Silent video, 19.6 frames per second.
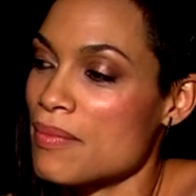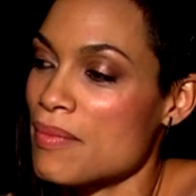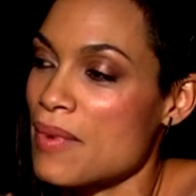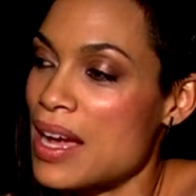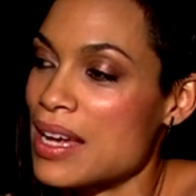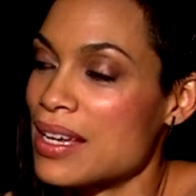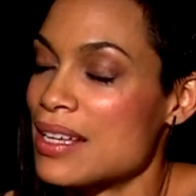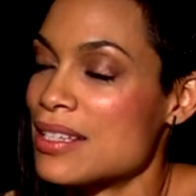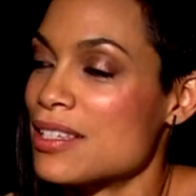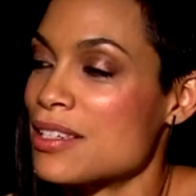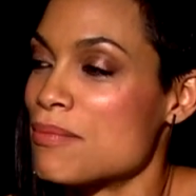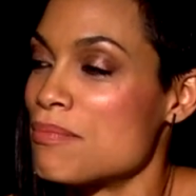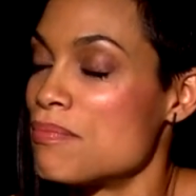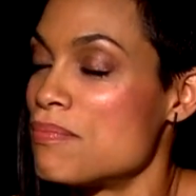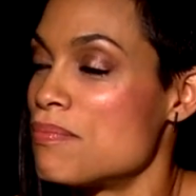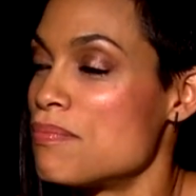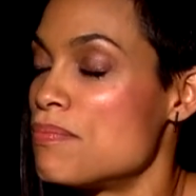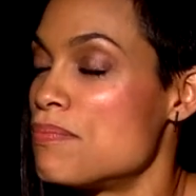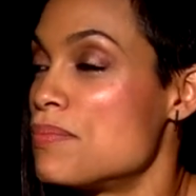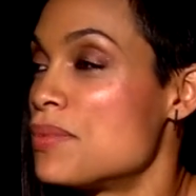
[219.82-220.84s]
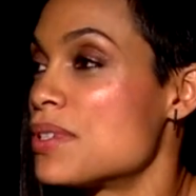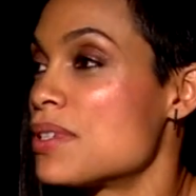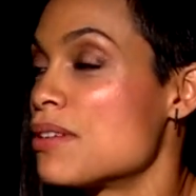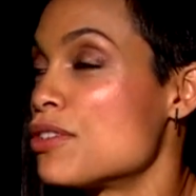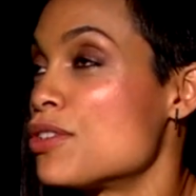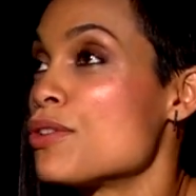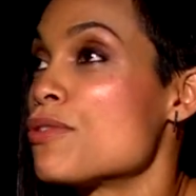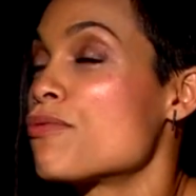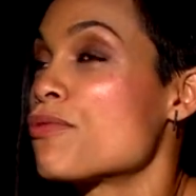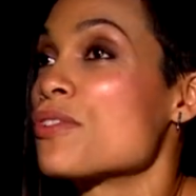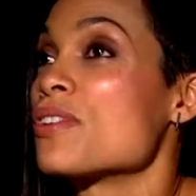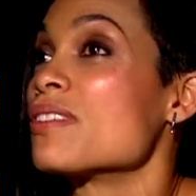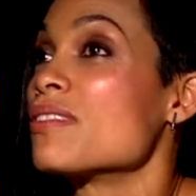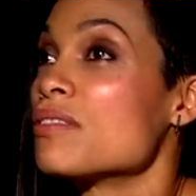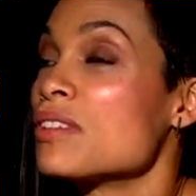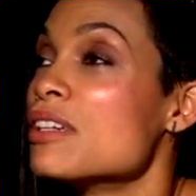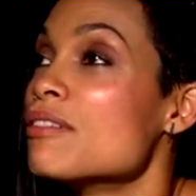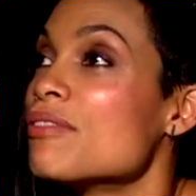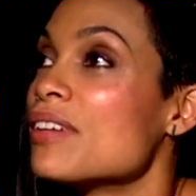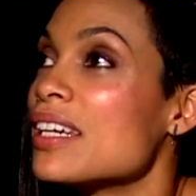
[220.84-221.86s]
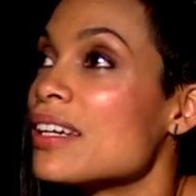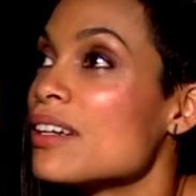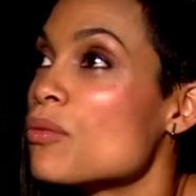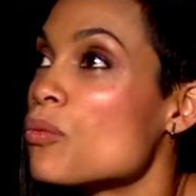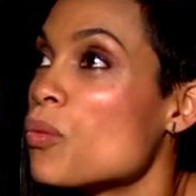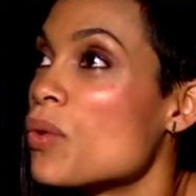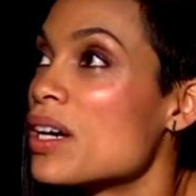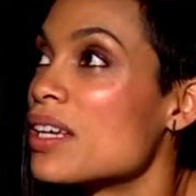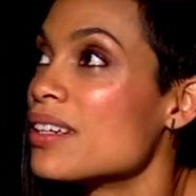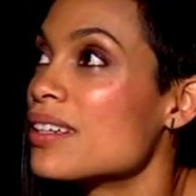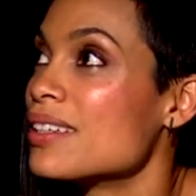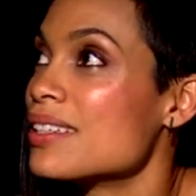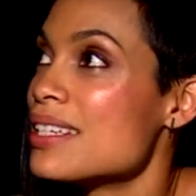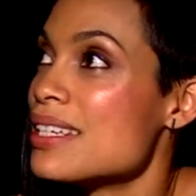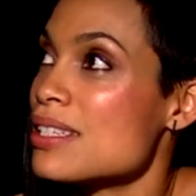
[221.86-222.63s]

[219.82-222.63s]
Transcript: I get to to do for a living what